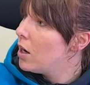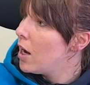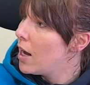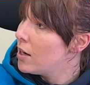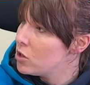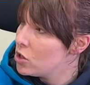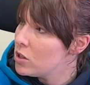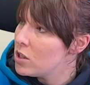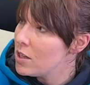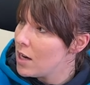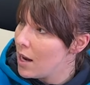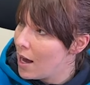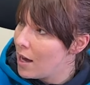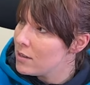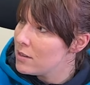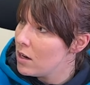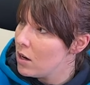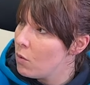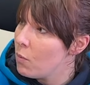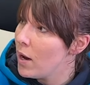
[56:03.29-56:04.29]
and she'd
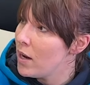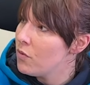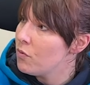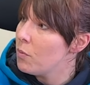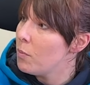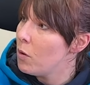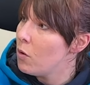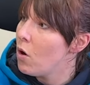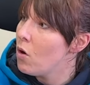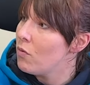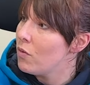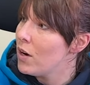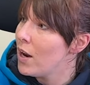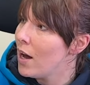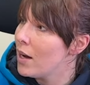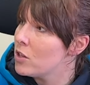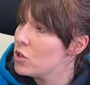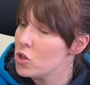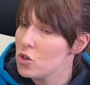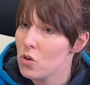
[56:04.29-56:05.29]
had it away from her
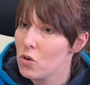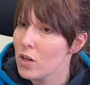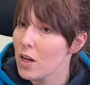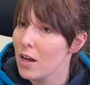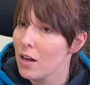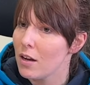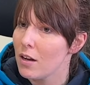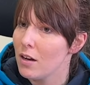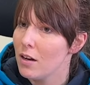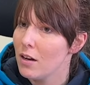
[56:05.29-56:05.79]
overnight. She took it,